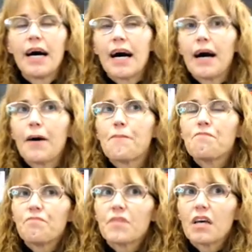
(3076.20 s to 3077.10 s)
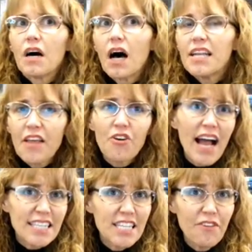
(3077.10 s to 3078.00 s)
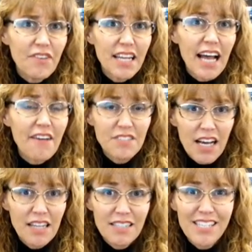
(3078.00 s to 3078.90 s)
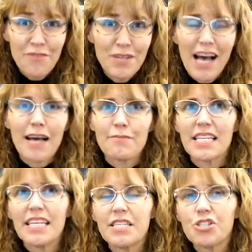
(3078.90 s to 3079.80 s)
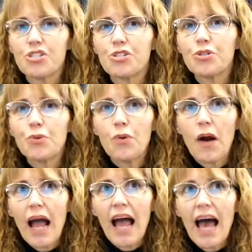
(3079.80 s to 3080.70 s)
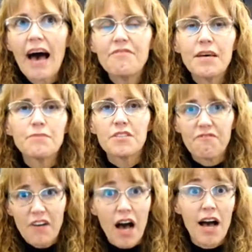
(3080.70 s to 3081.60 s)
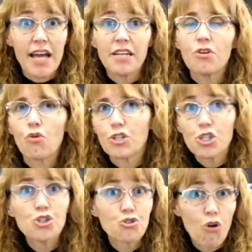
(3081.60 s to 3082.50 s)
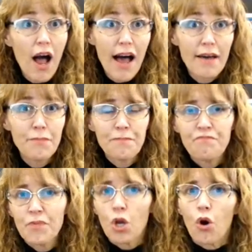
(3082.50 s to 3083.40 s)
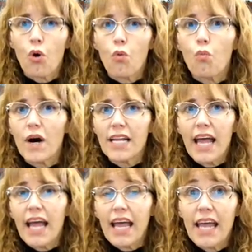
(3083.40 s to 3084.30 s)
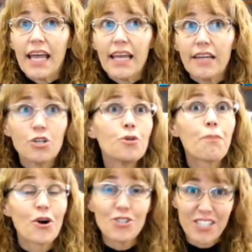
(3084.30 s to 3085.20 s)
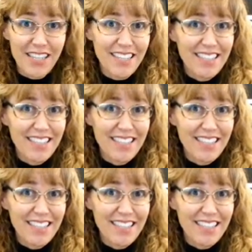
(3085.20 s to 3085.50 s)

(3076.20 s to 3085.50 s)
Uh, another activity I've done sometimes is to have them define or describe what a good person